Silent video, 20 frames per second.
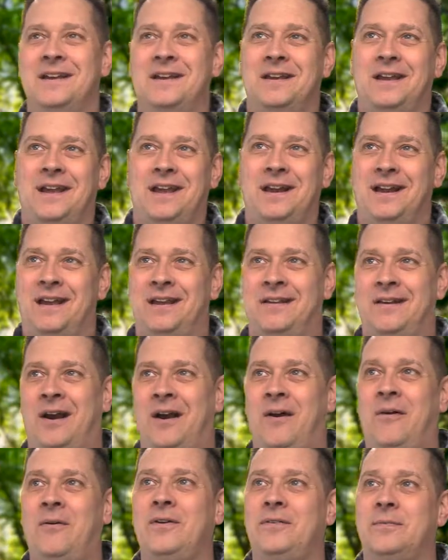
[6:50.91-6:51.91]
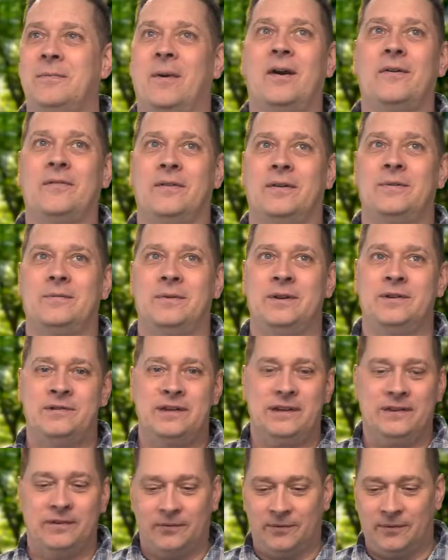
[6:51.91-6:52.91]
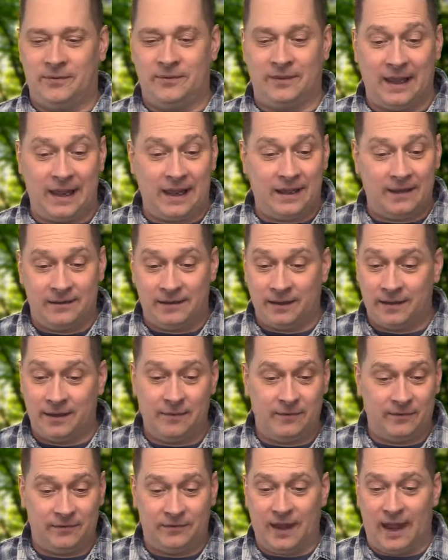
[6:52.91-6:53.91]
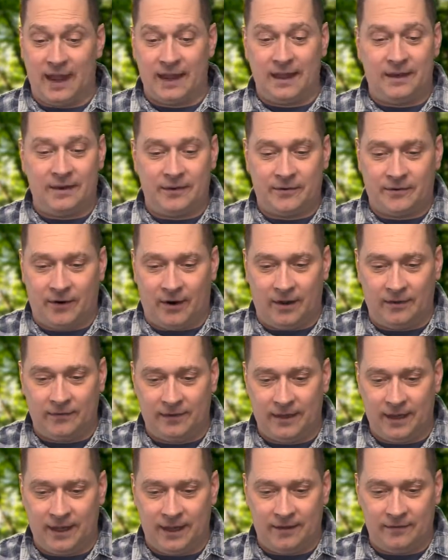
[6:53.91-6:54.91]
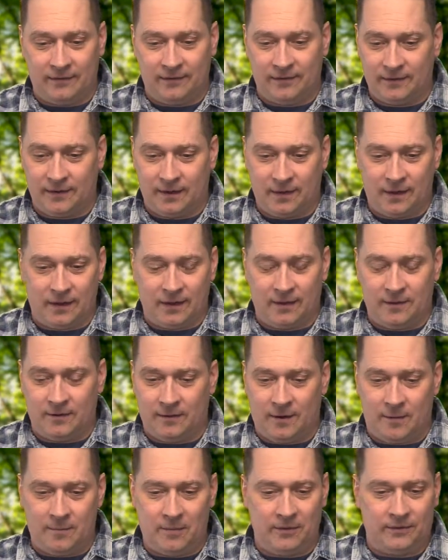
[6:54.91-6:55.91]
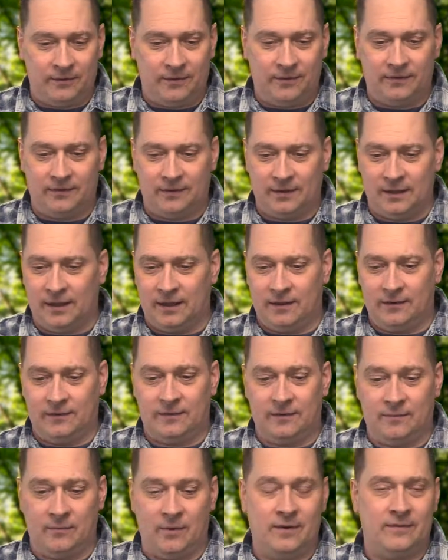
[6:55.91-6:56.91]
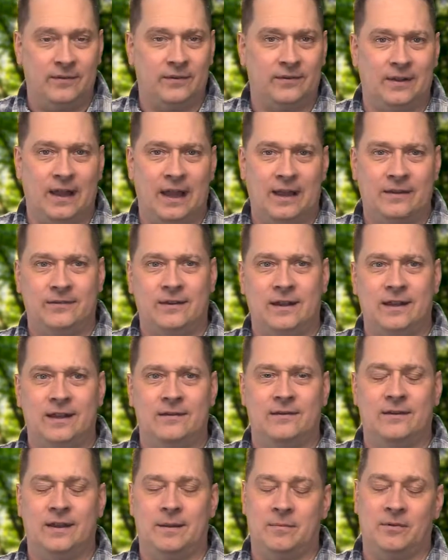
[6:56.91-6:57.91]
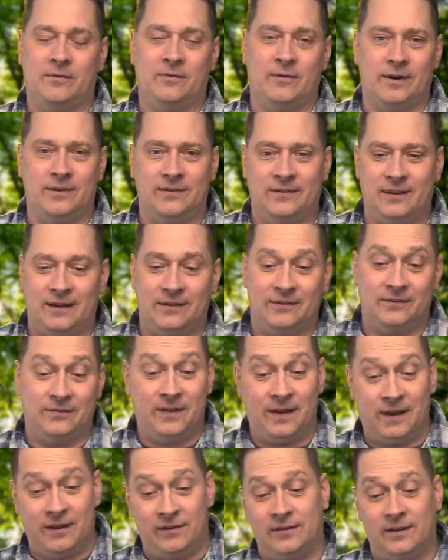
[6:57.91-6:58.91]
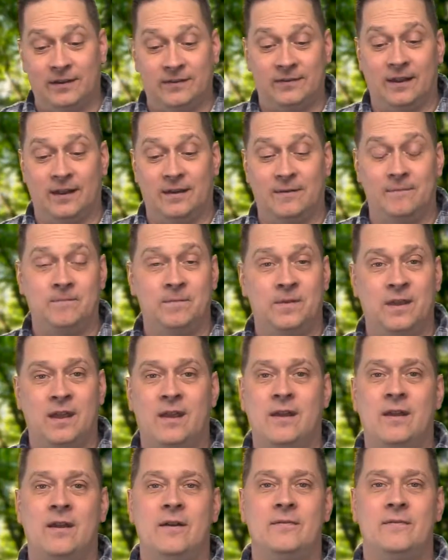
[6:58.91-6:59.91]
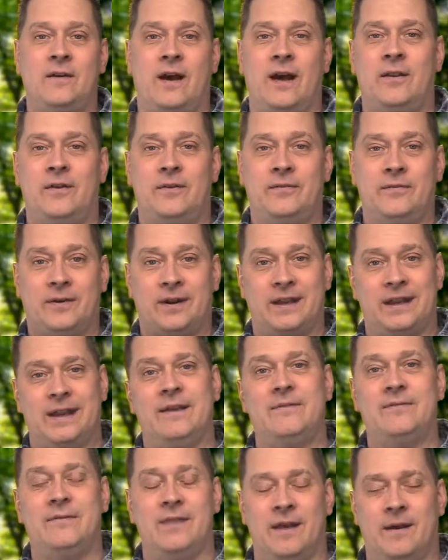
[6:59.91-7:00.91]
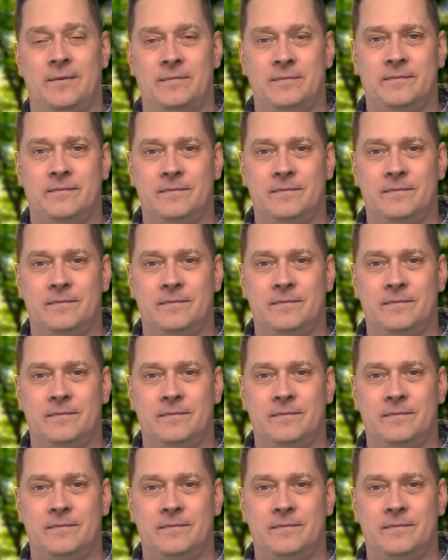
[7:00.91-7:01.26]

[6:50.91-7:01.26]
and, I always marveled when Jesus was laying, he was dying on the cross. He had his, uh, almost his, his, one of his last thing he said before he said it's finished. He said, Father, forgive them